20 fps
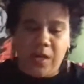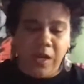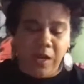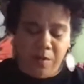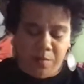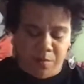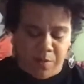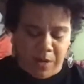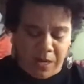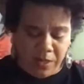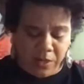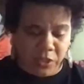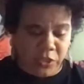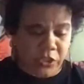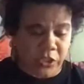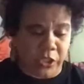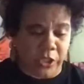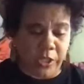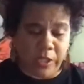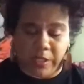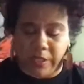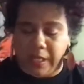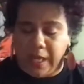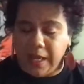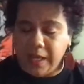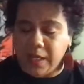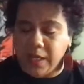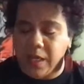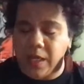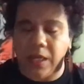it made us look
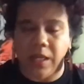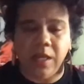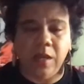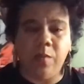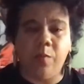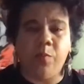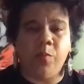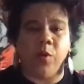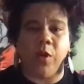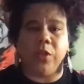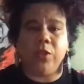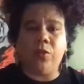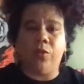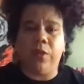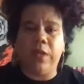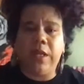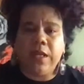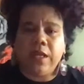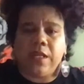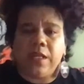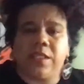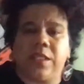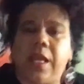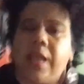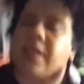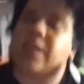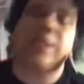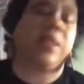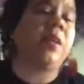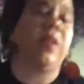like Puerto Ricans
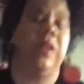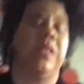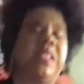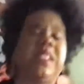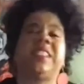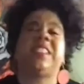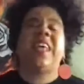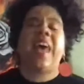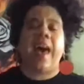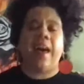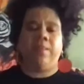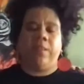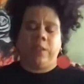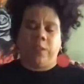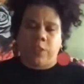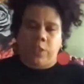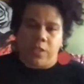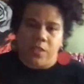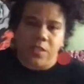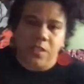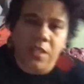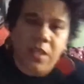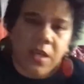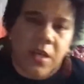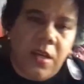like savages.